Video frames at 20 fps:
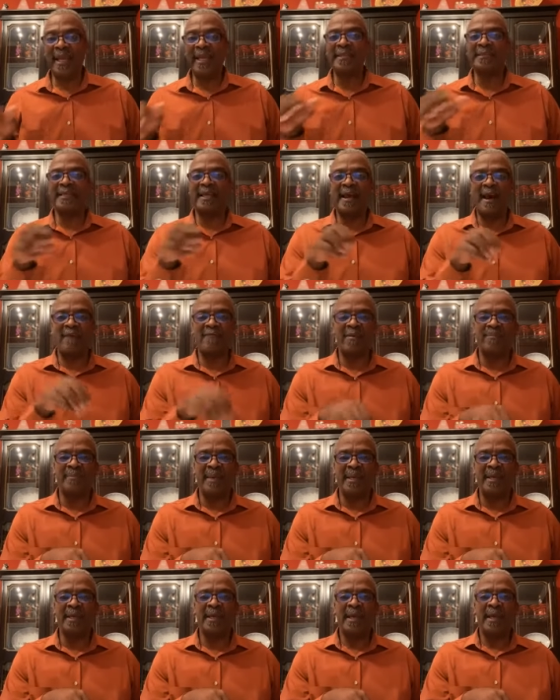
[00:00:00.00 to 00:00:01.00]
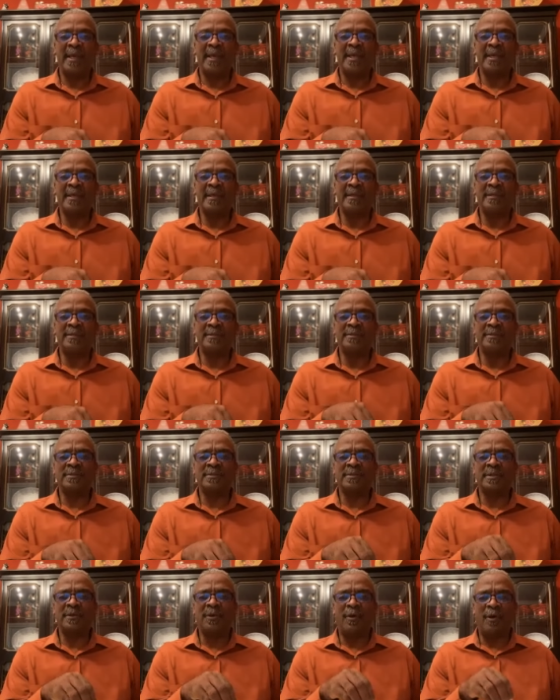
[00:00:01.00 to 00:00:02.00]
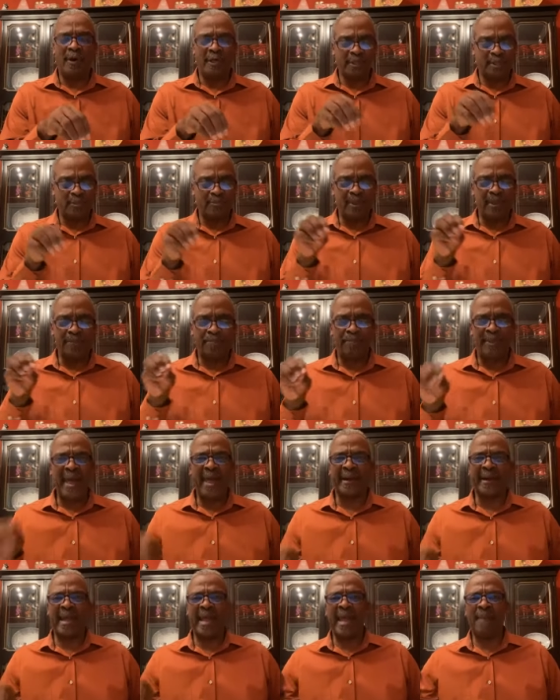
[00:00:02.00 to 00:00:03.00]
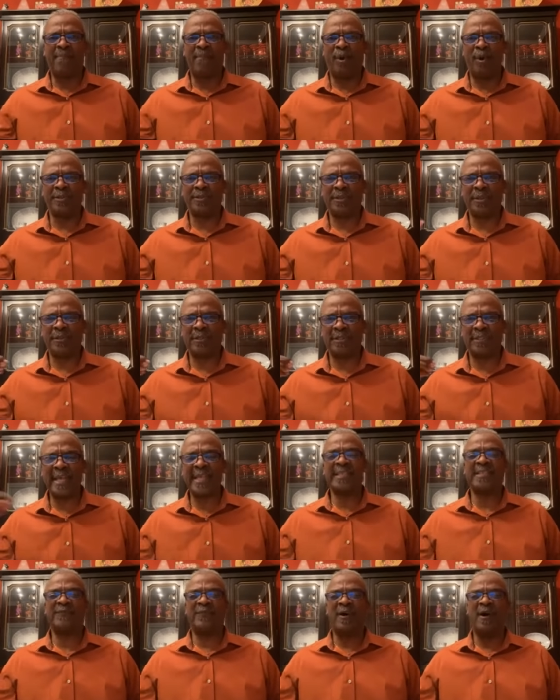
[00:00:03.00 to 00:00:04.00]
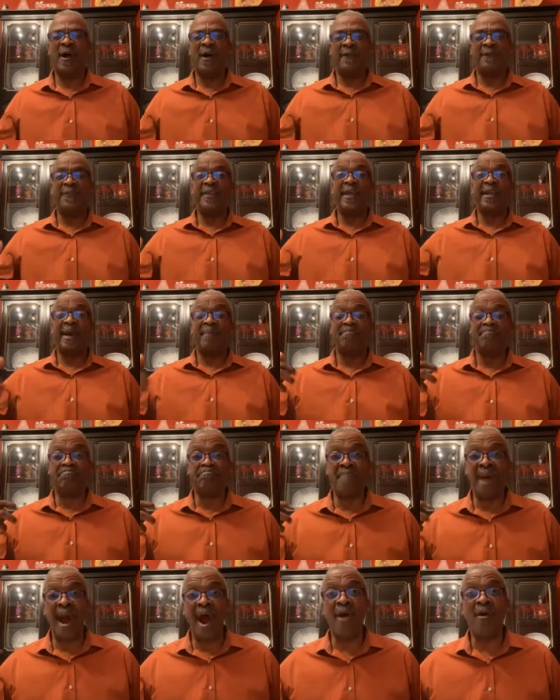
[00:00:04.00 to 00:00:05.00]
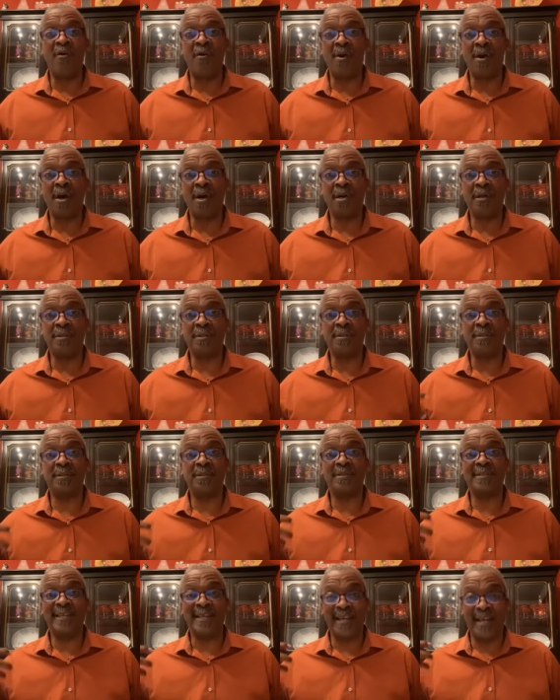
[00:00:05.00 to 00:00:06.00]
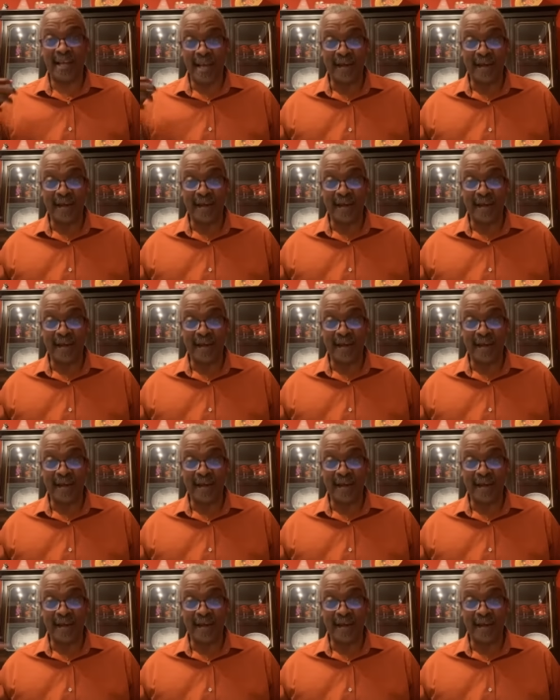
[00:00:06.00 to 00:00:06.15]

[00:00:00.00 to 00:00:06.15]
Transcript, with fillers: His government is going to be better and more successful than America's